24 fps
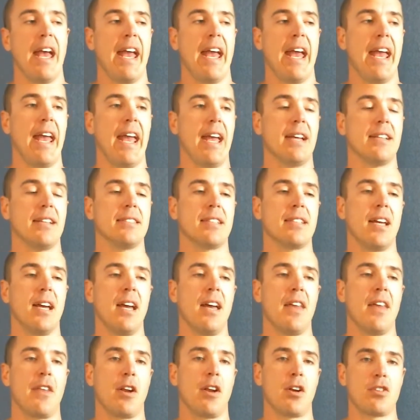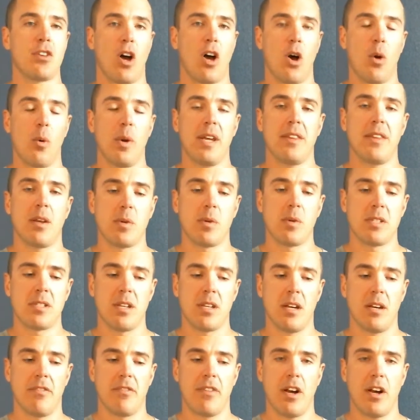And there was
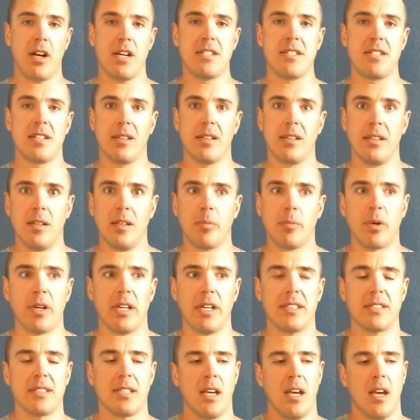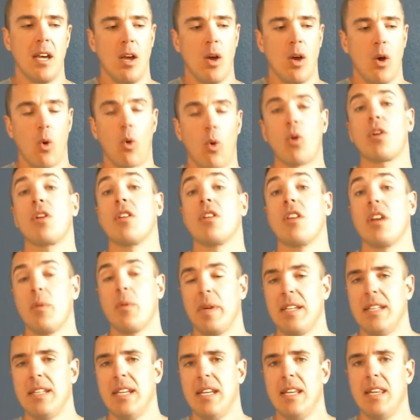a very deliberate order that we
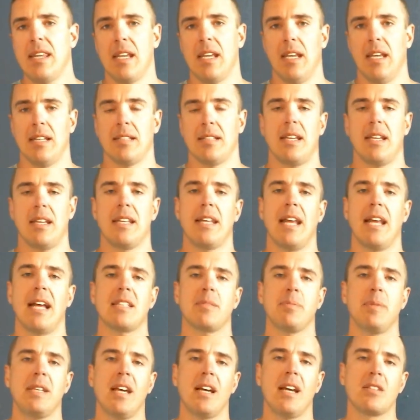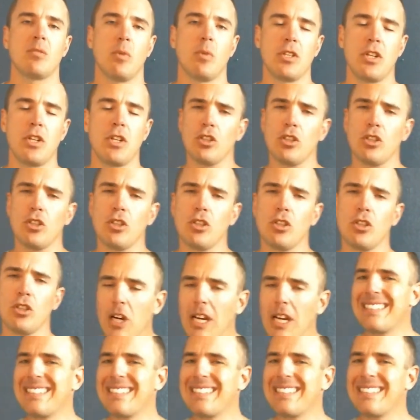did things. And that's because when you're
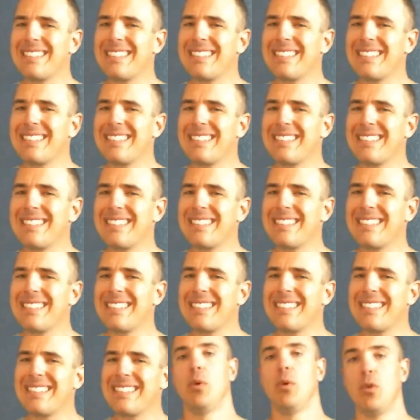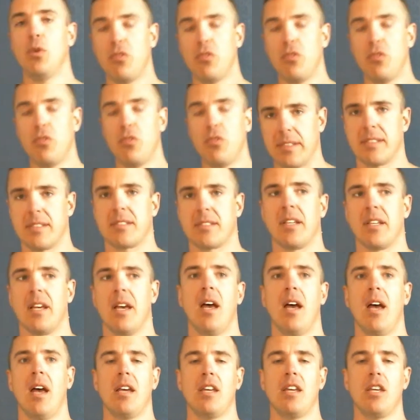learning technical movements,
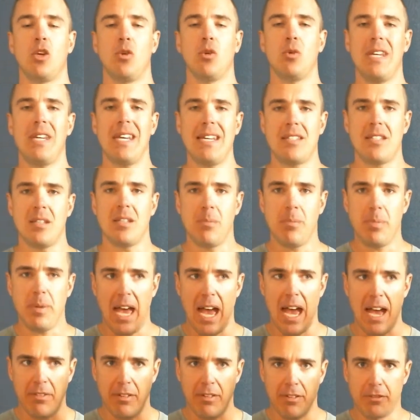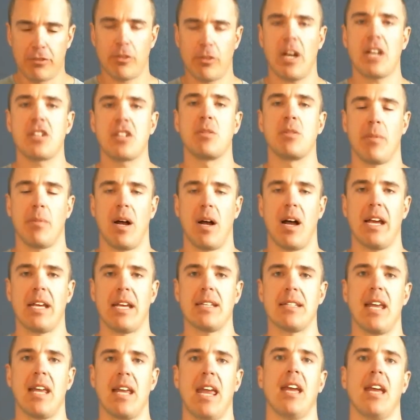you need to have a fresh mind.
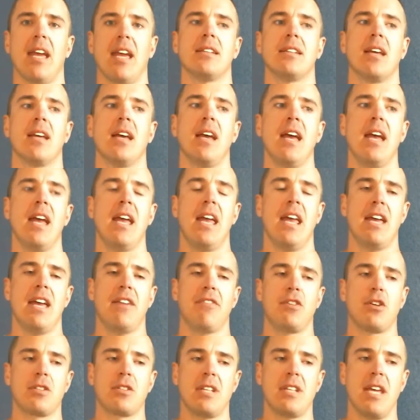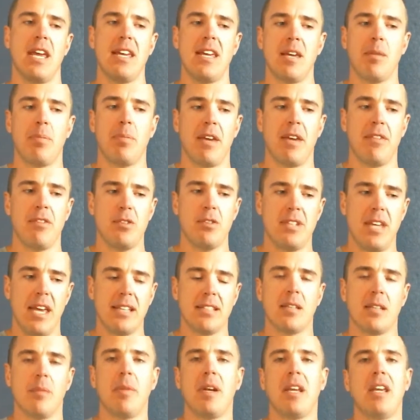And if you take
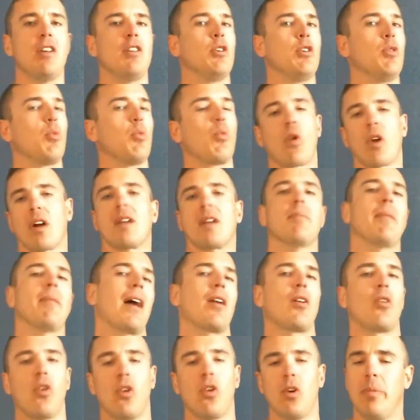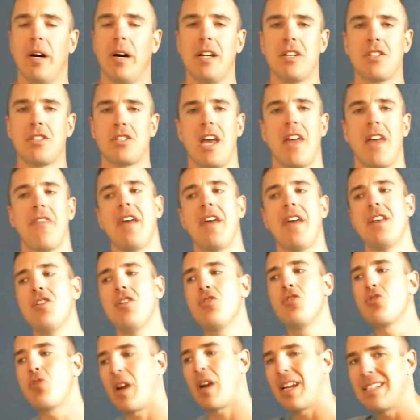somebody and you work them out a whole bunch and then you
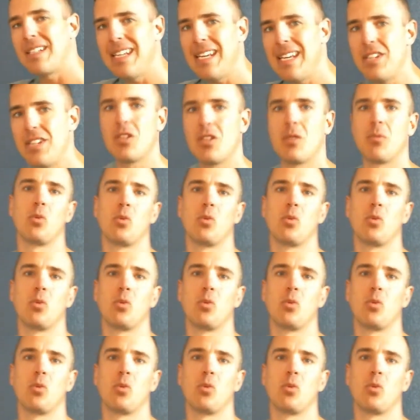try to teach them